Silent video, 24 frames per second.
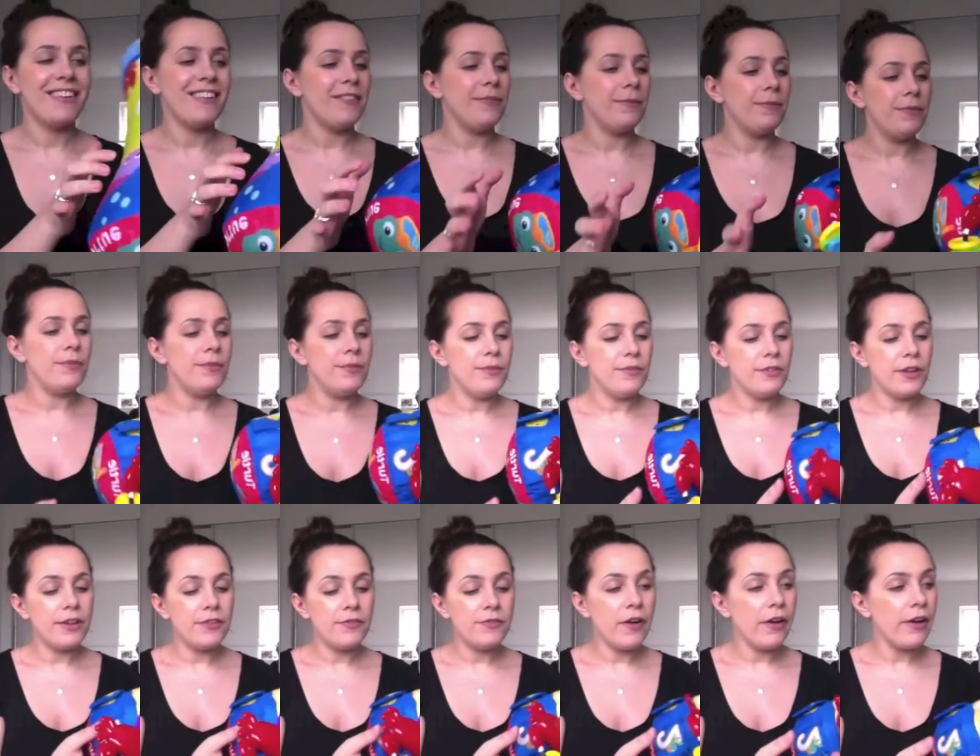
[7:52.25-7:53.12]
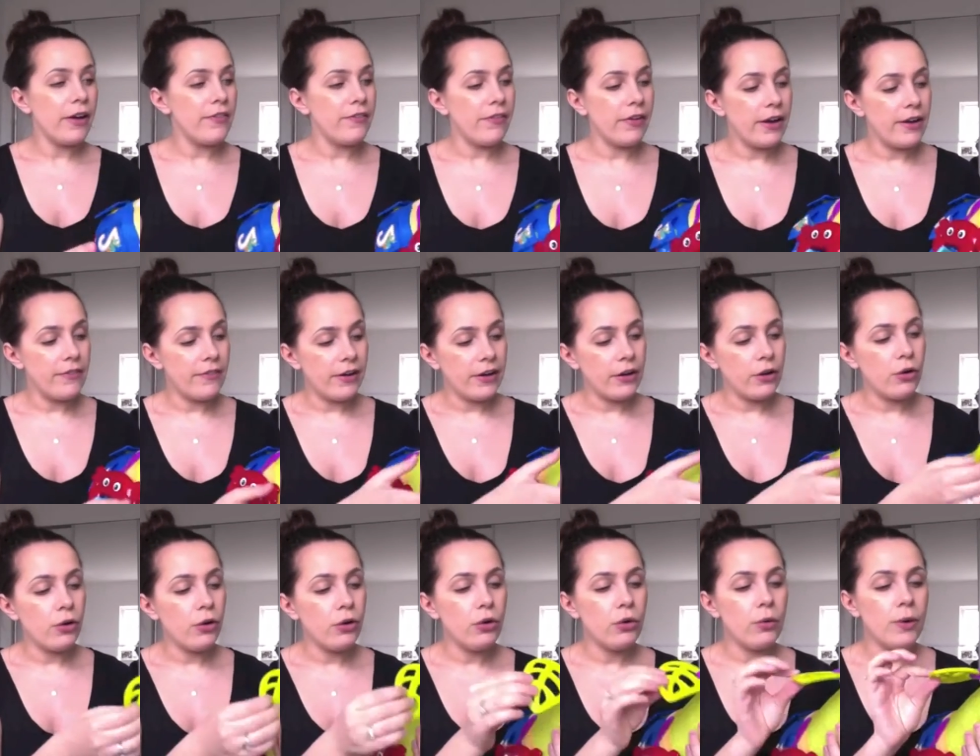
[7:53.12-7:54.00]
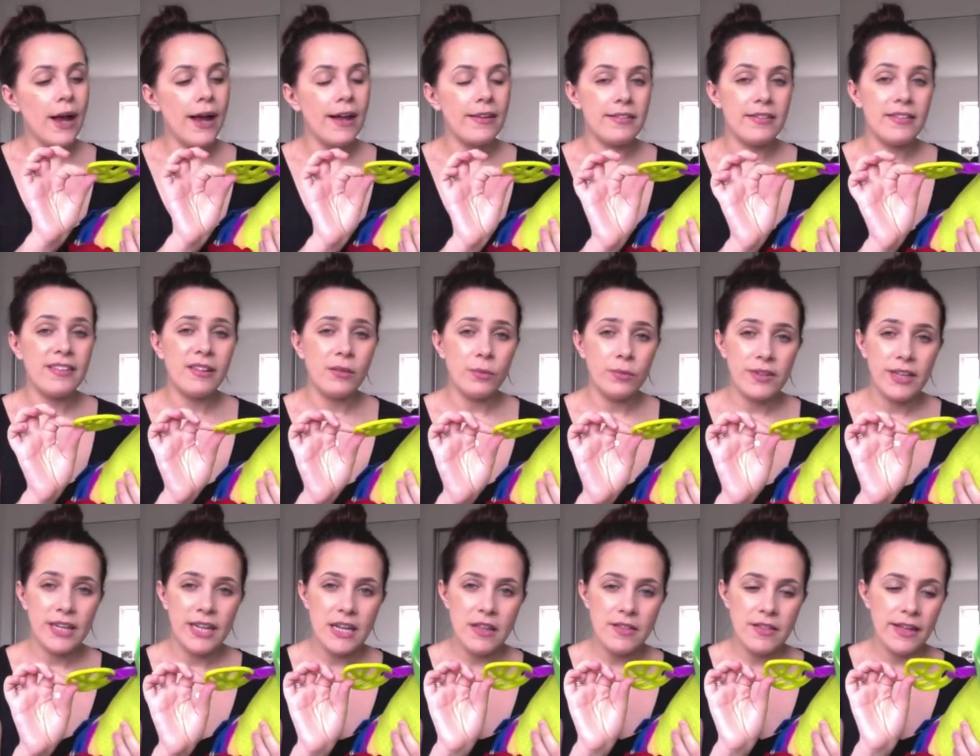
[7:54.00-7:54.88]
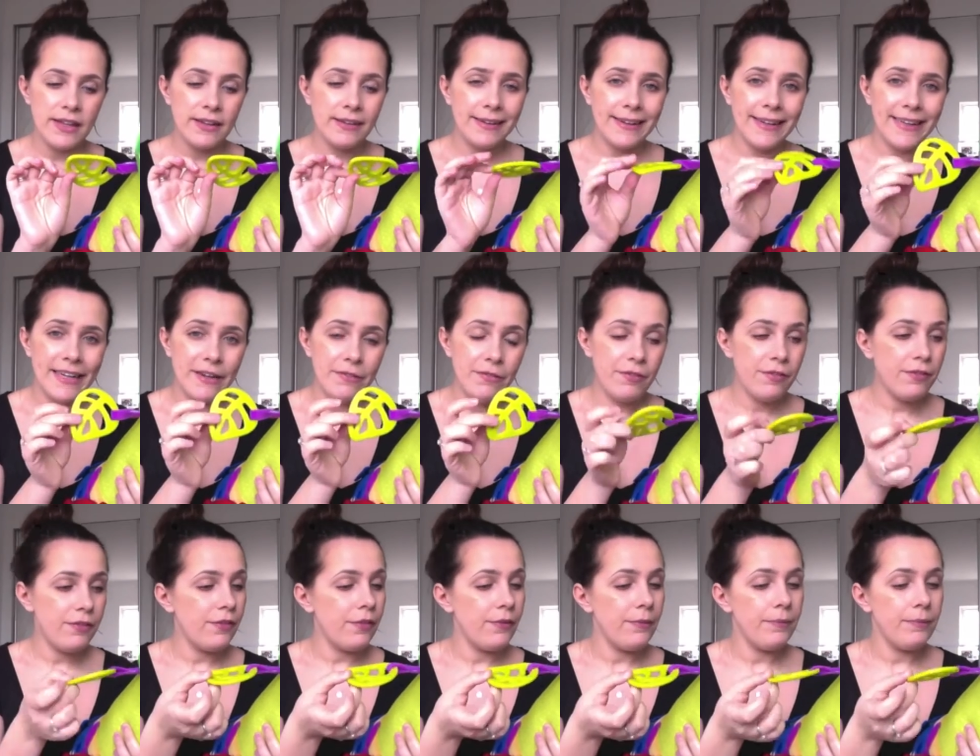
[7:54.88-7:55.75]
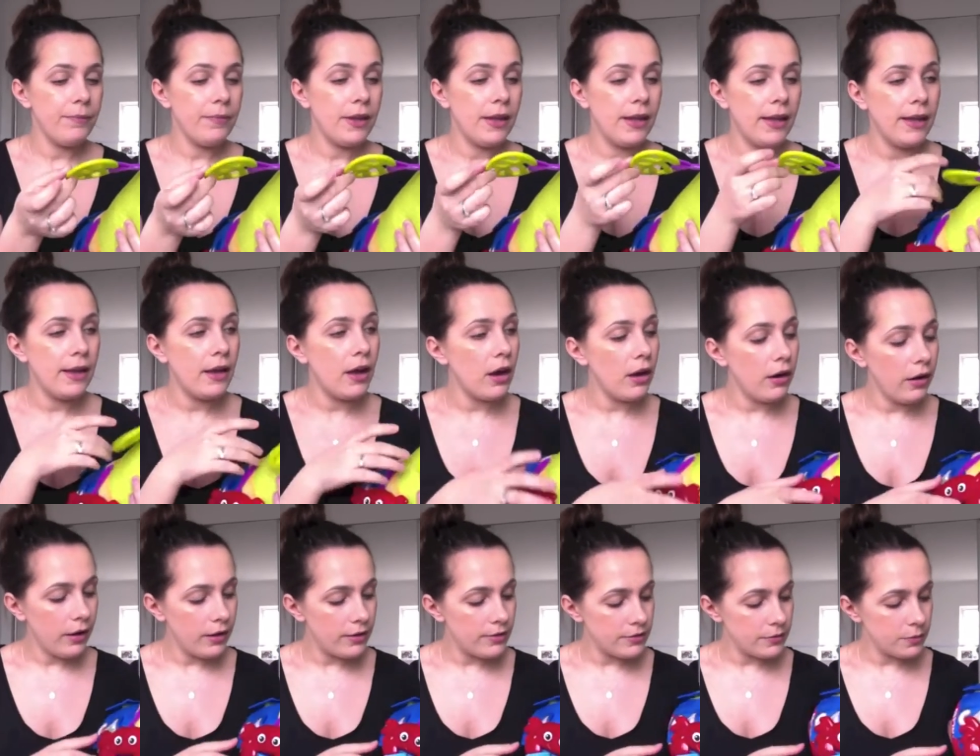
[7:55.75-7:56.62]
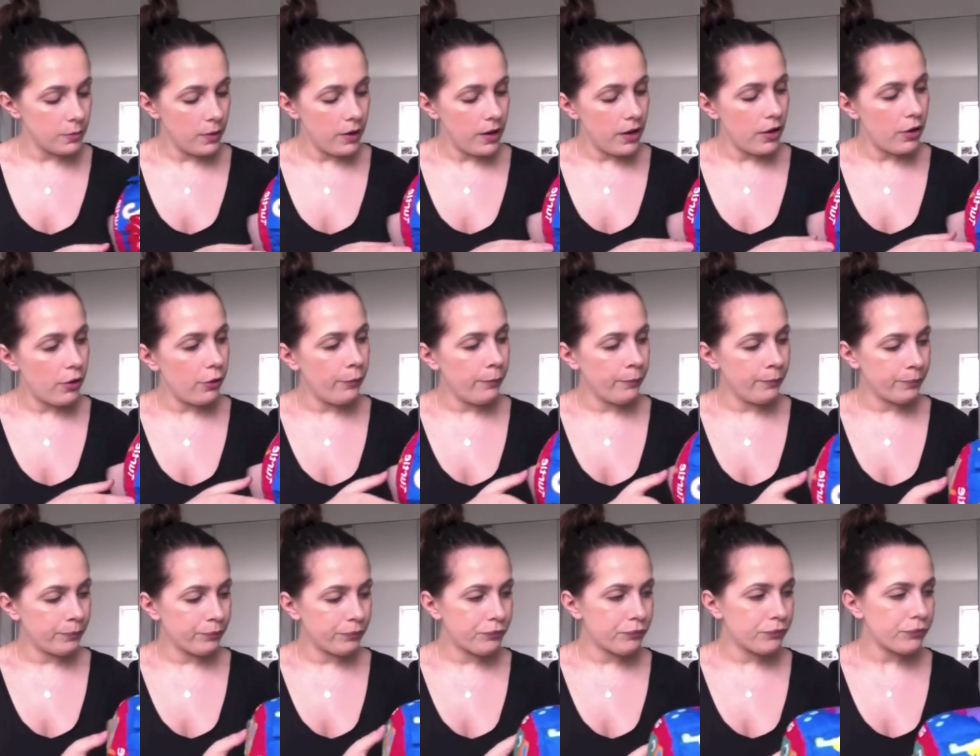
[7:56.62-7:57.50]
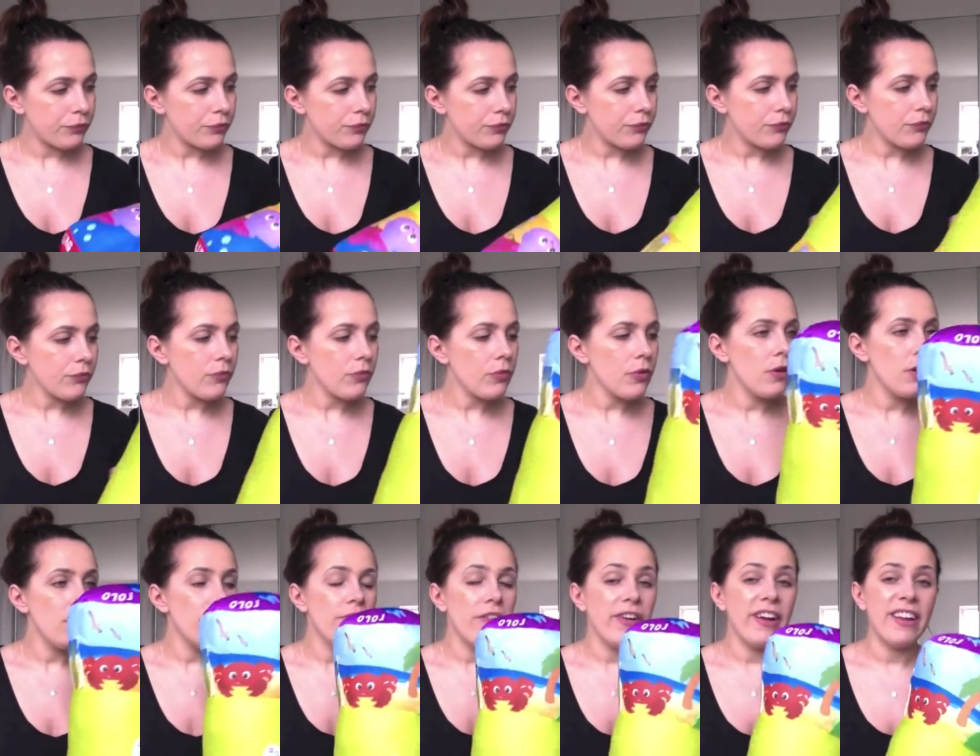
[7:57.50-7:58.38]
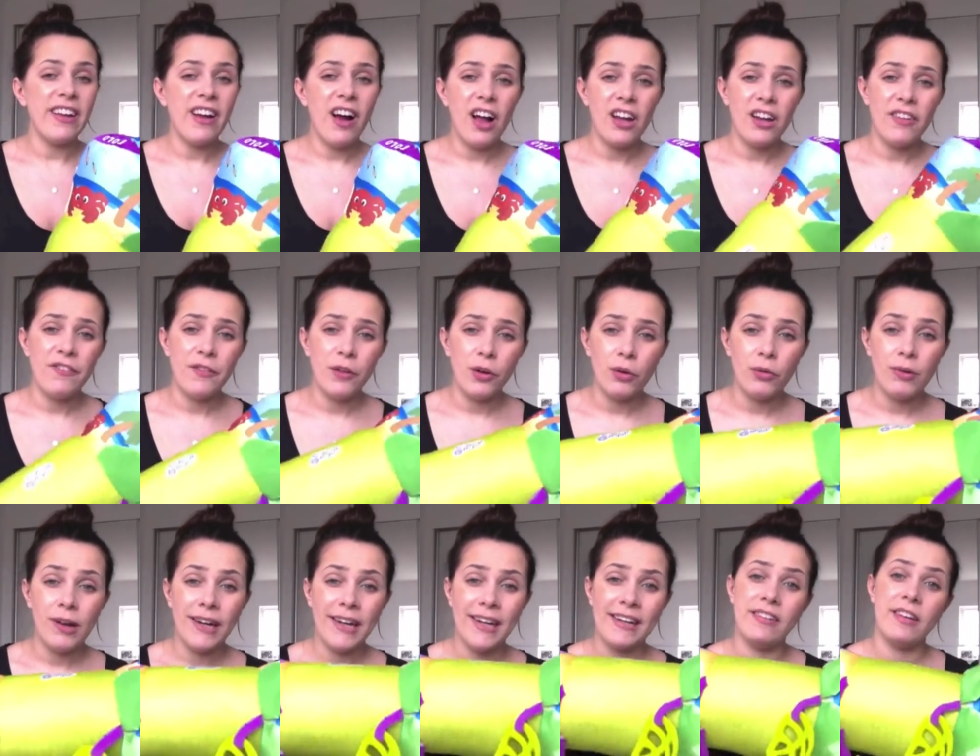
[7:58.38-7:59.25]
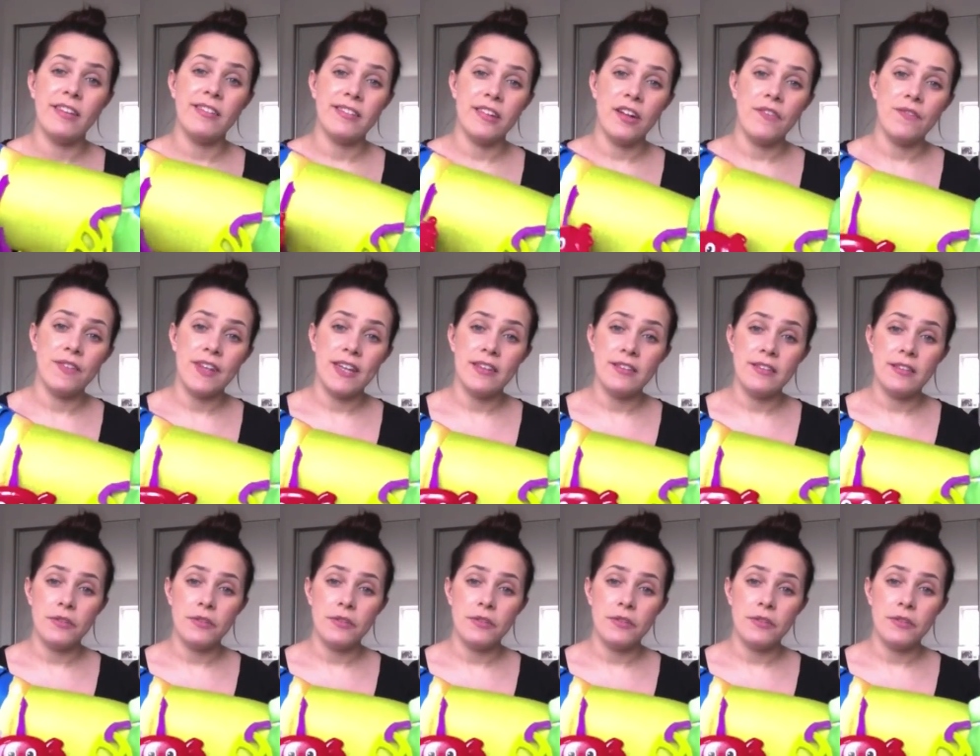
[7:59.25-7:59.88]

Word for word: so it's very, very, very cool. It has a little teething leaf here as well very colourful and he does love this